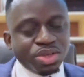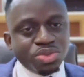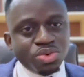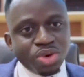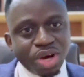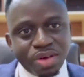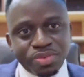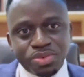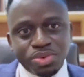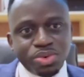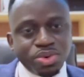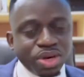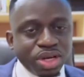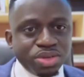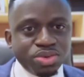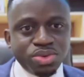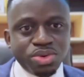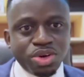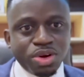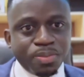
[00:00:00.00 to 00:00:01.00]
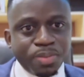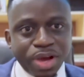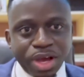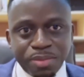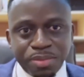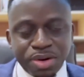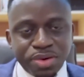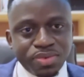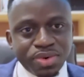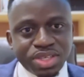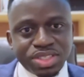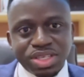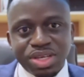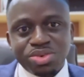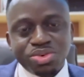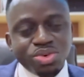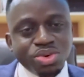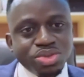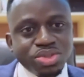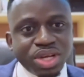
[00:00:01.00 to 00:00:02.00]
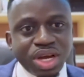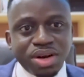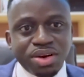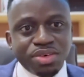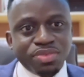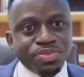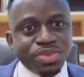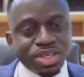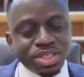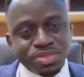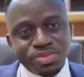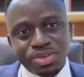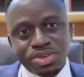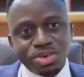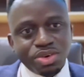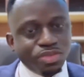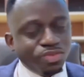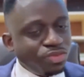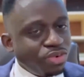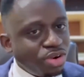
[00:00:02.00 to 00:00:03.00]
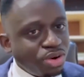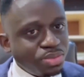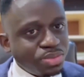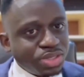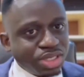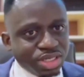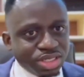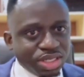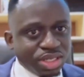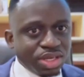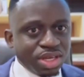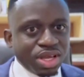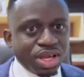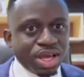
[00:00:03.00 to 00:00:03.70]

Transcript: You have to go and do your biometrics and those kind of things, fill your forms and